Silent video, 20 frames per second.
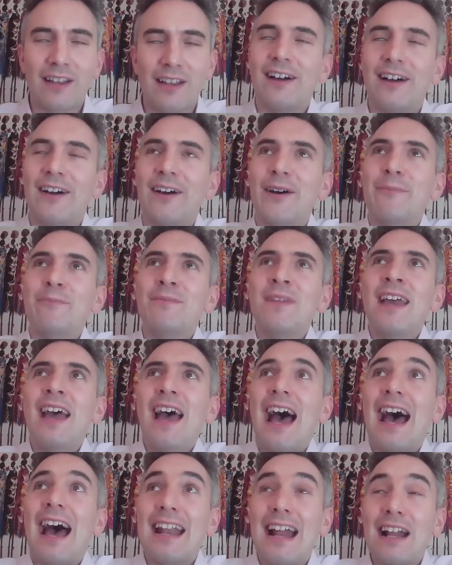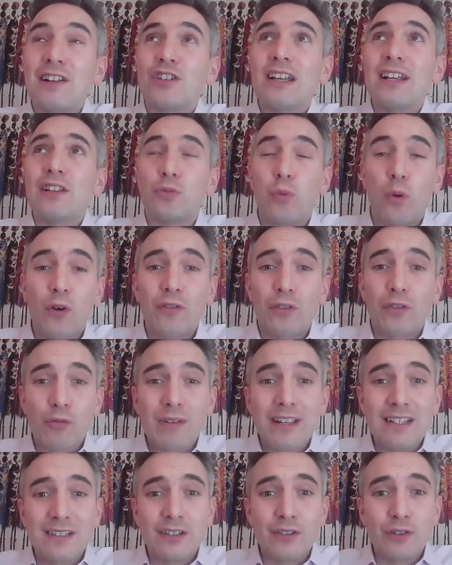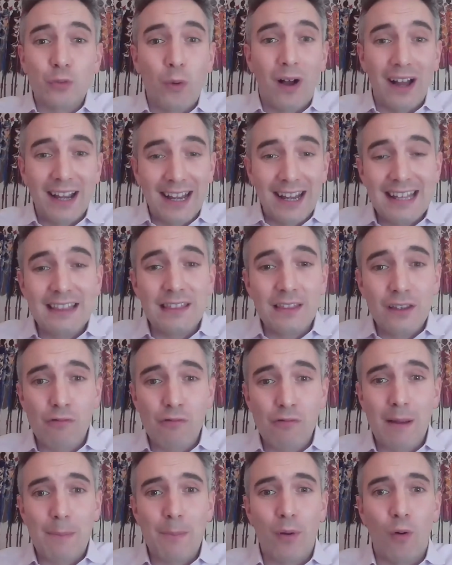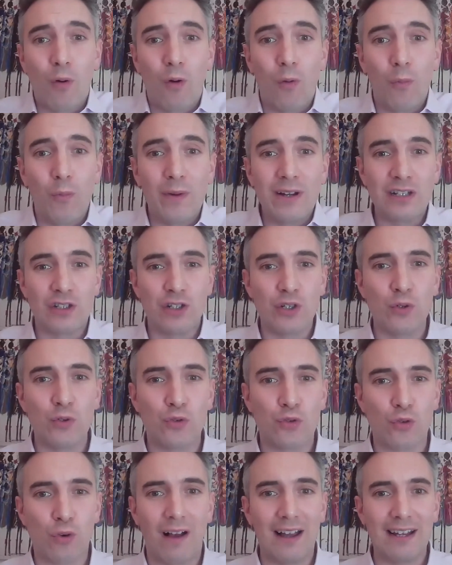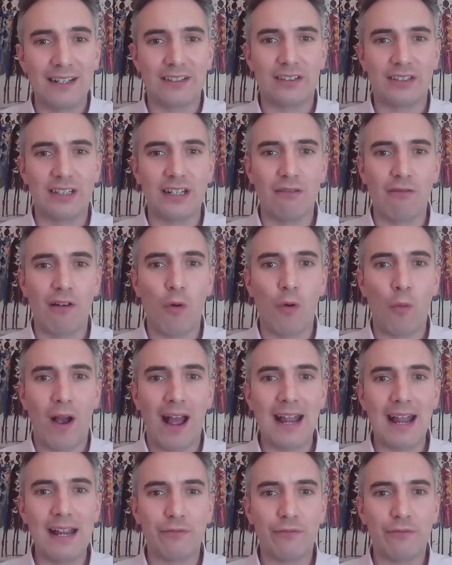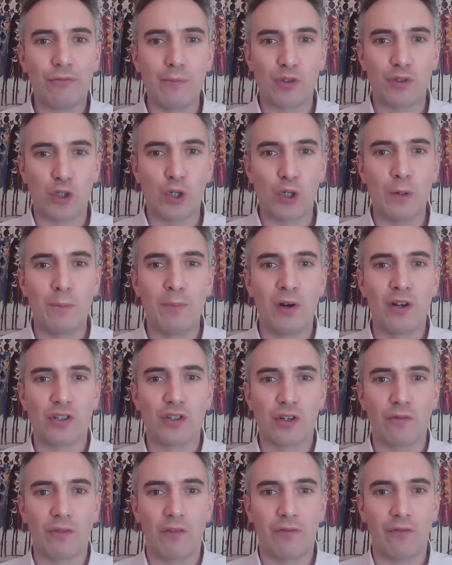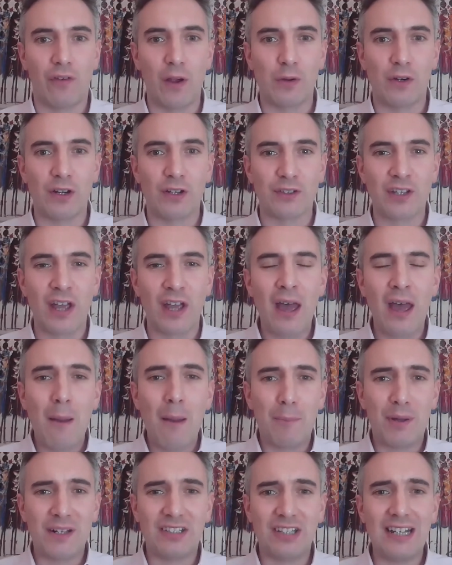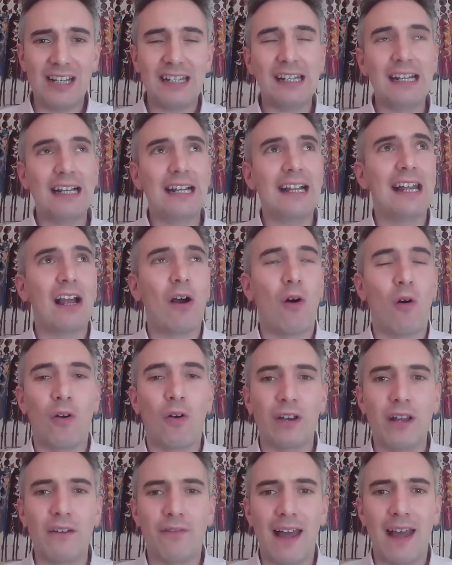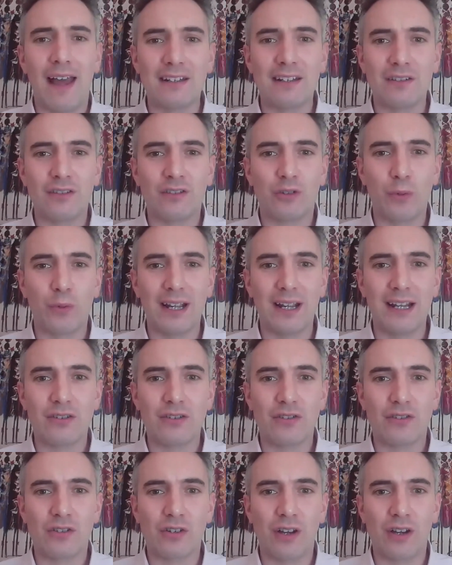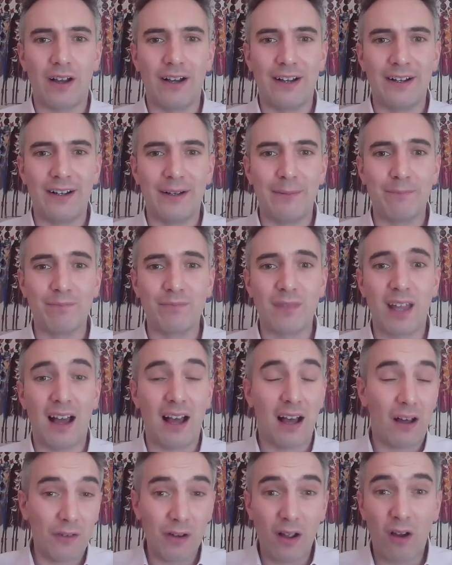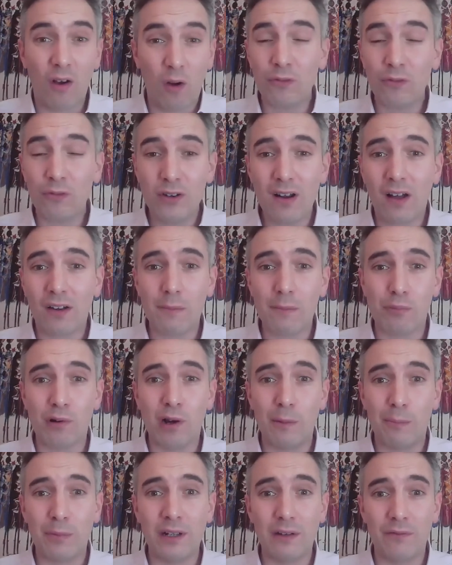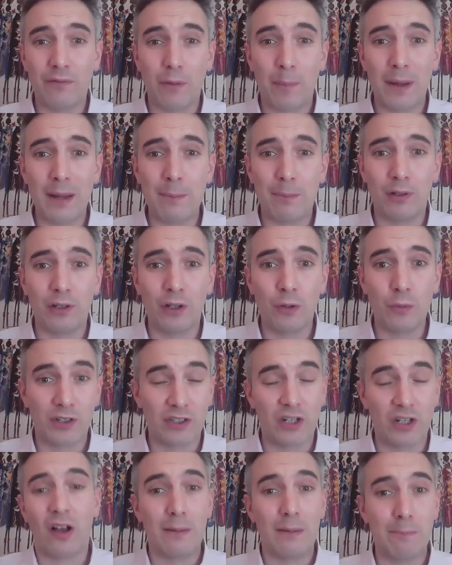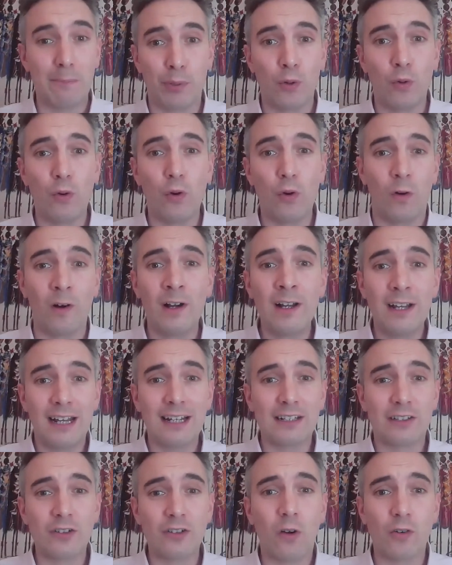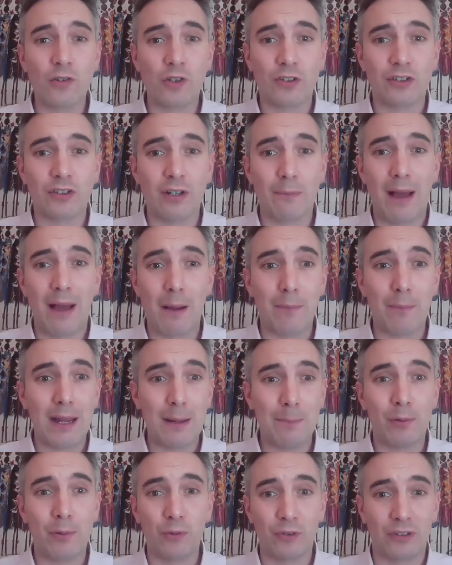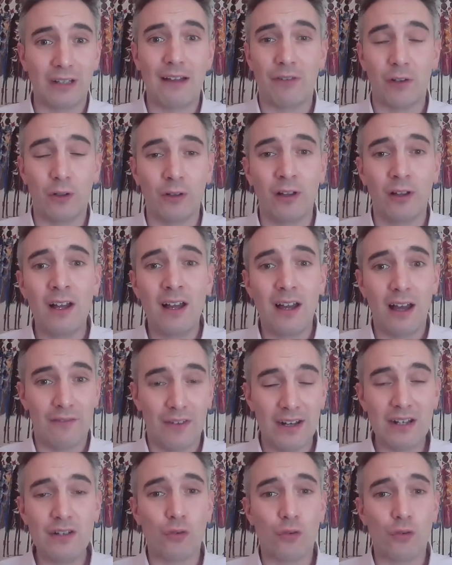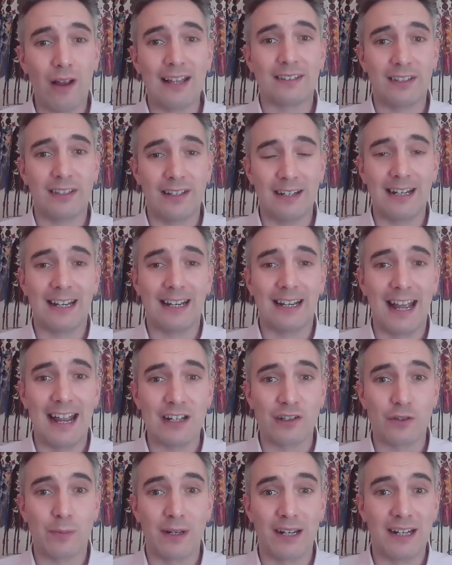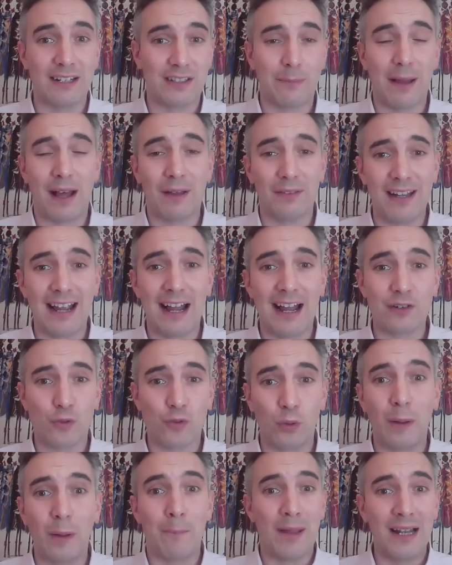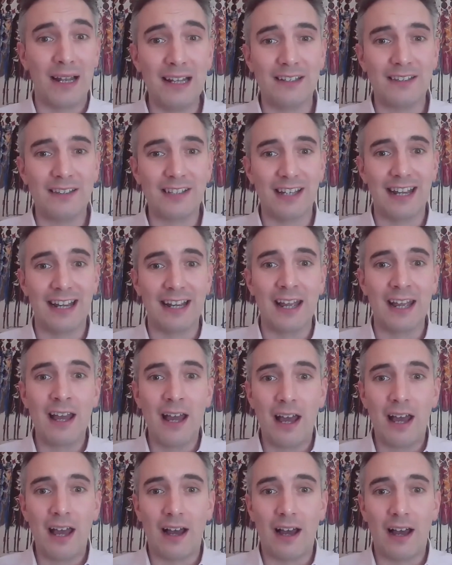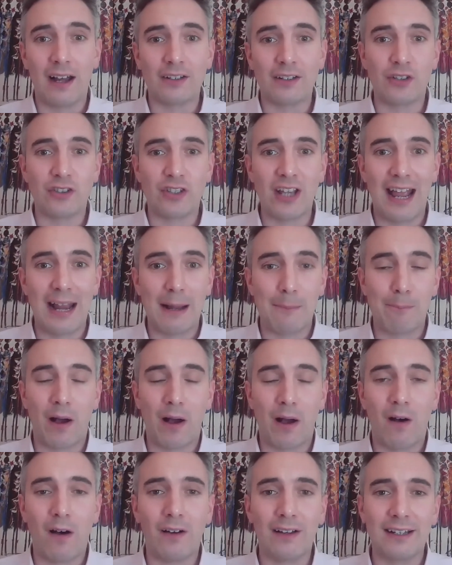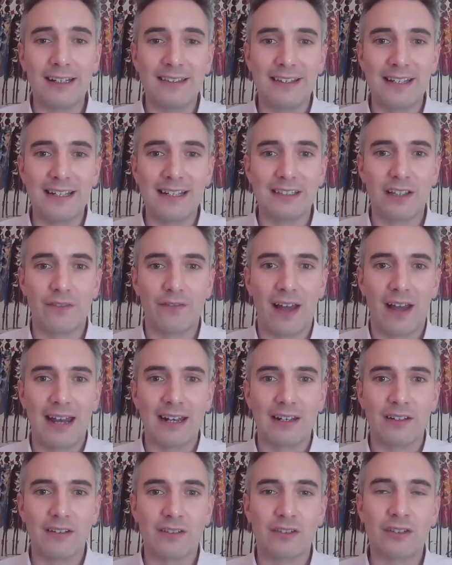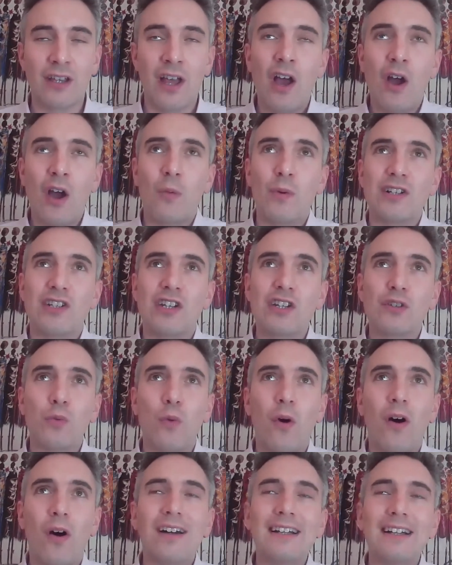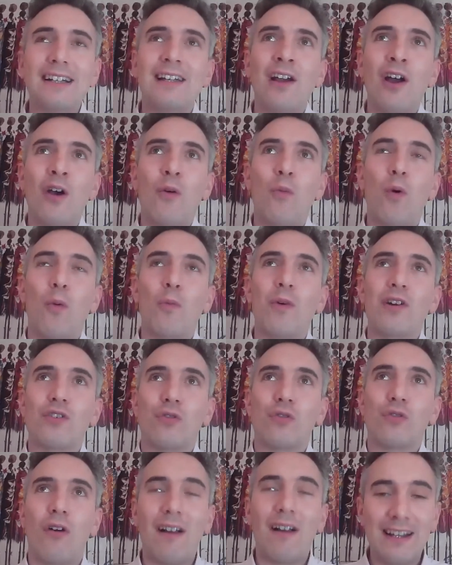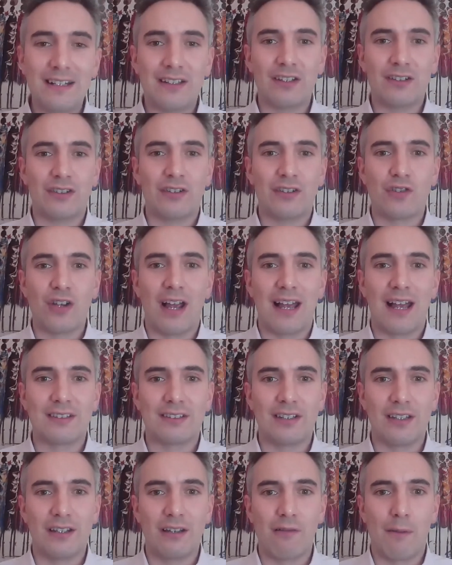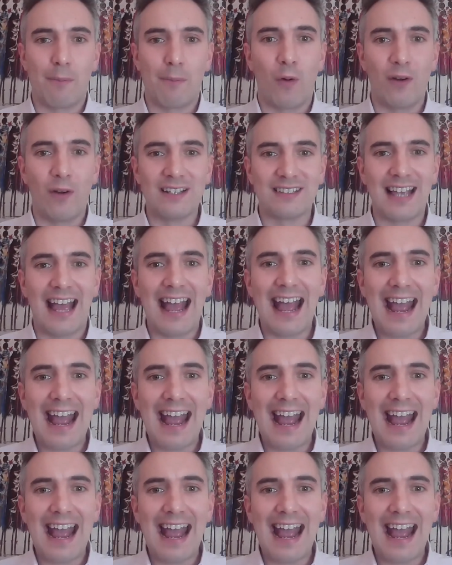And actually, it's one of the reasons why in the report, we do try and steer away from too much of a focus, particularly on events which often aren't appropriate for people who are time poor. It's not just about people's level of interest and engagement. It's about the actual ability to take part in these events, which is why what we're trying to suggest in the report is